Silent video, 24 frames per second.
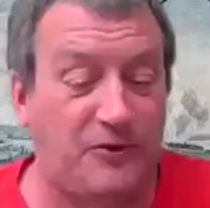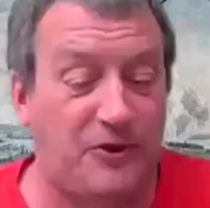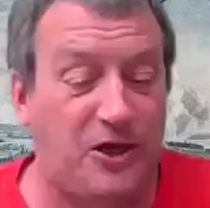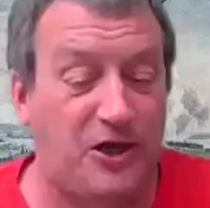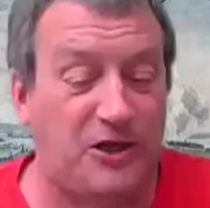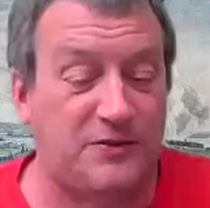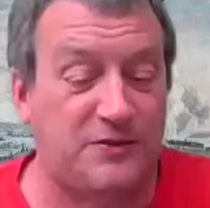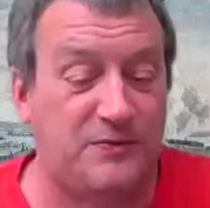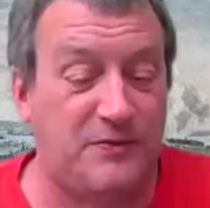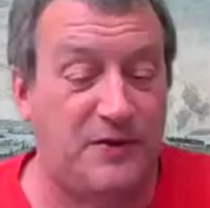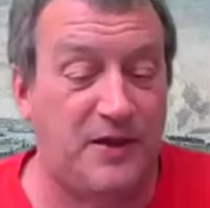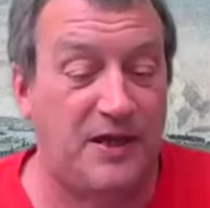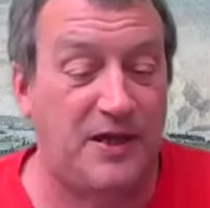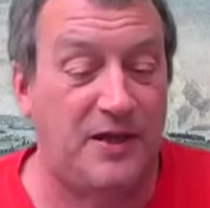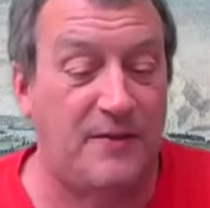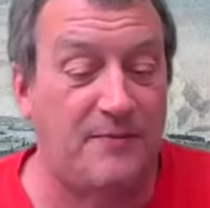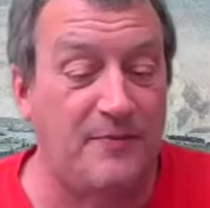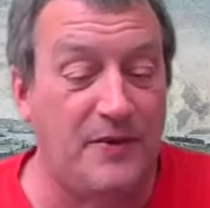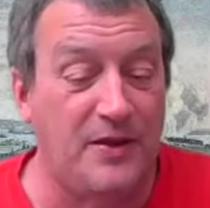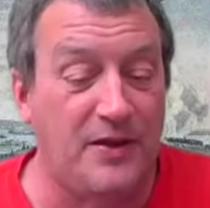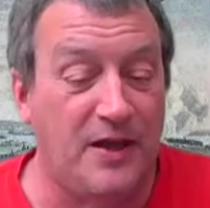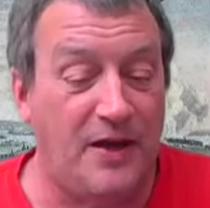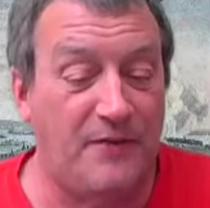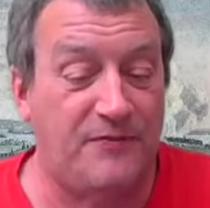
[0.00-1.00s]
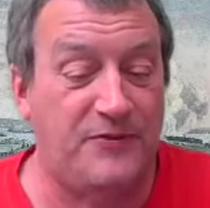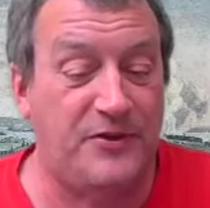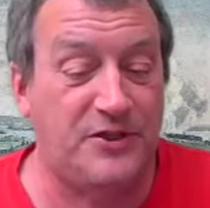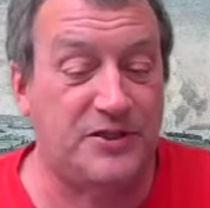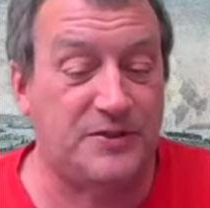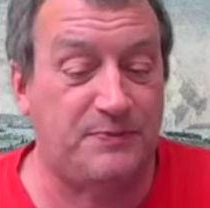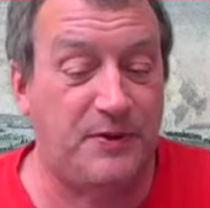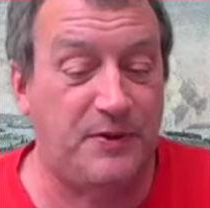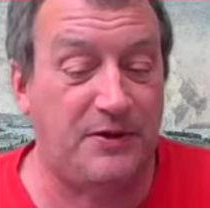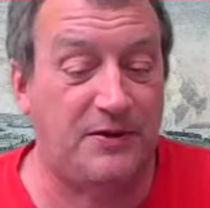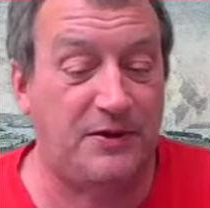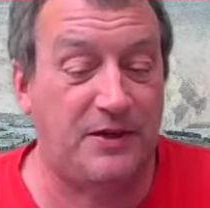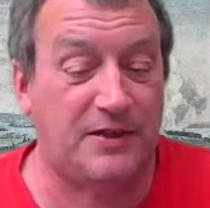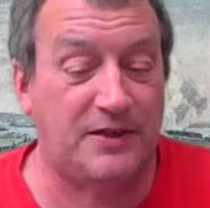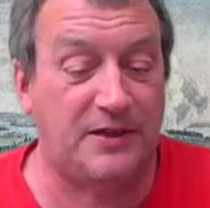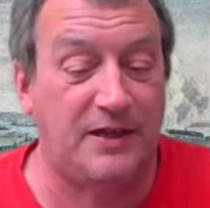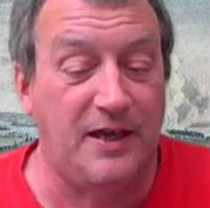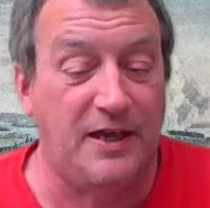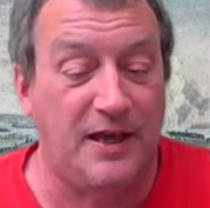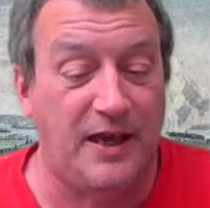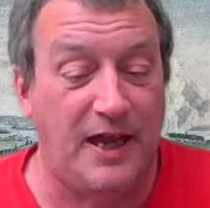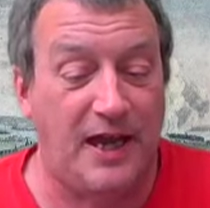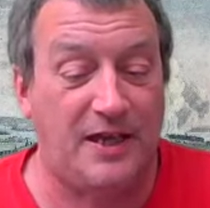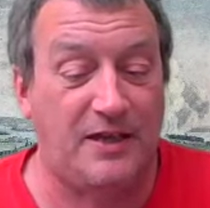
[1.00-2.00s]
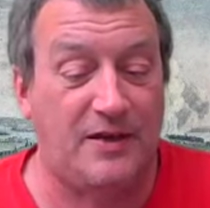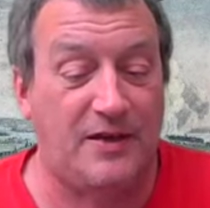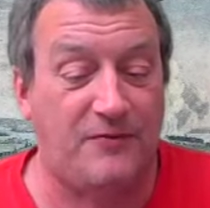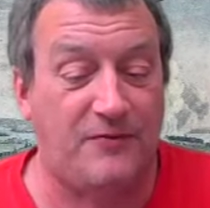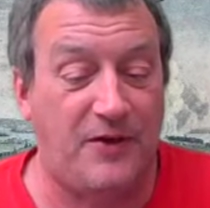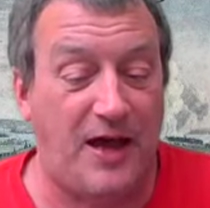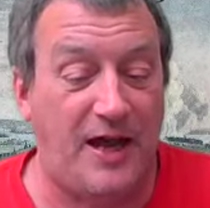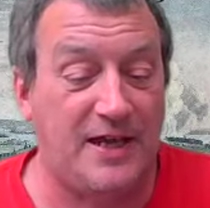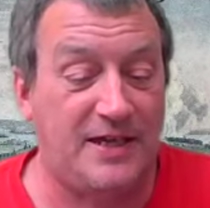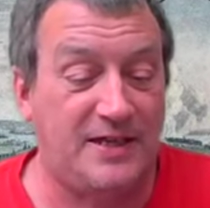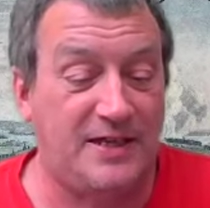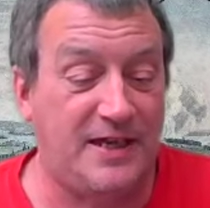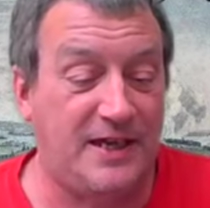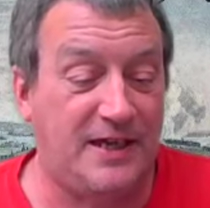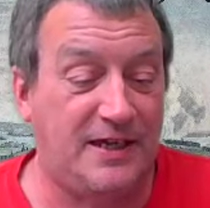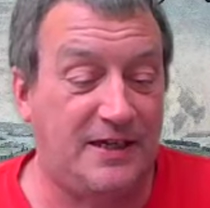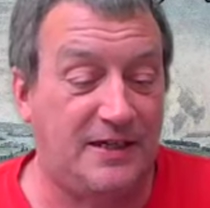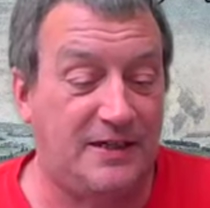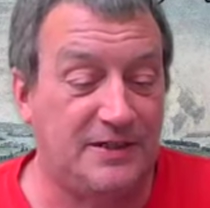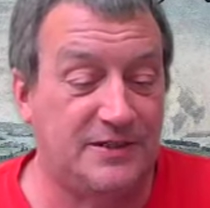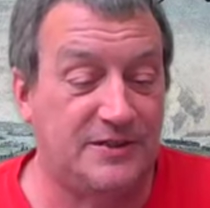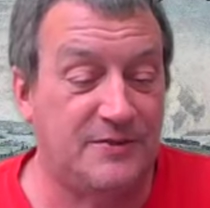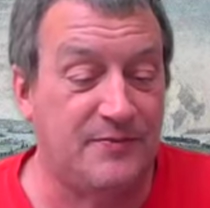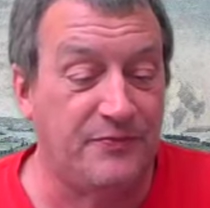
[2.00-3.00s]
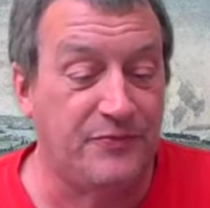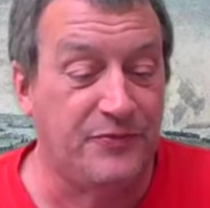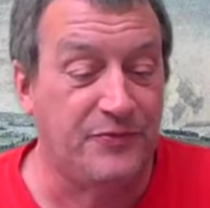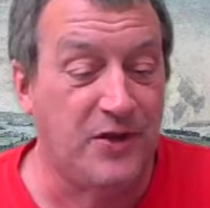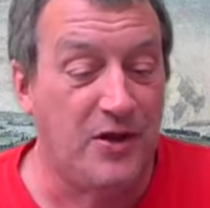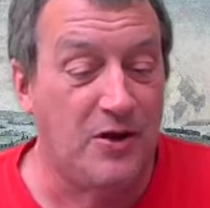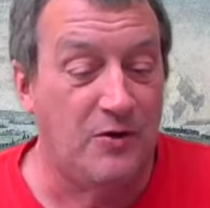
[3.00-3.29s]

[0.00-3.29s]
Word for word: of philosophy of the spirit and of ideas.